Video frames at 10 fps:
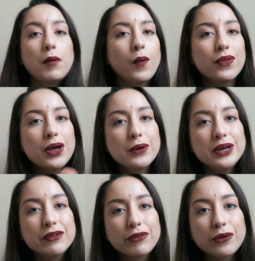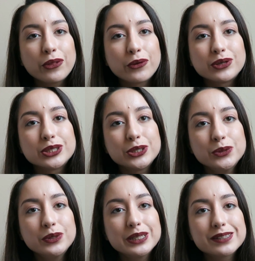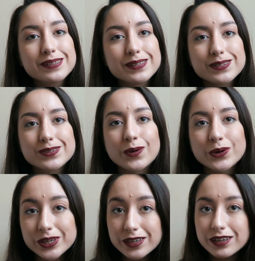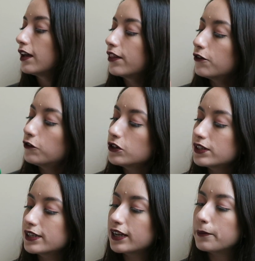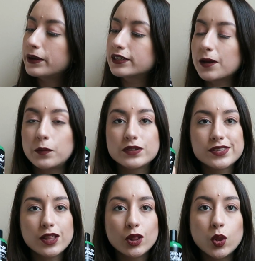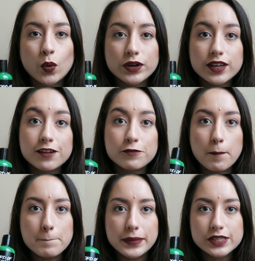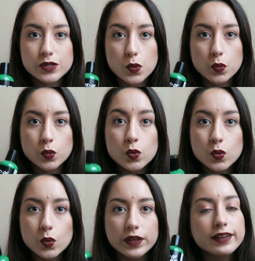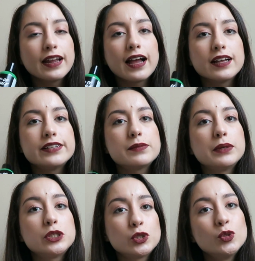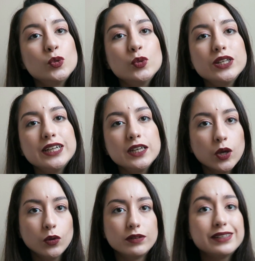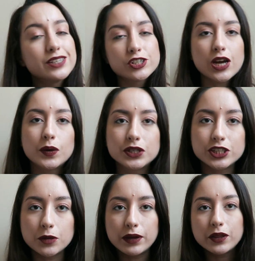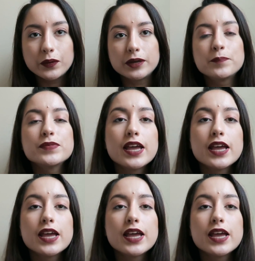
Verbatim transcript: But without any further ado, let's get started. The first thing I picked up was Lord of Misrule. It has patchouli. Oh, it's a shower gel, by the way.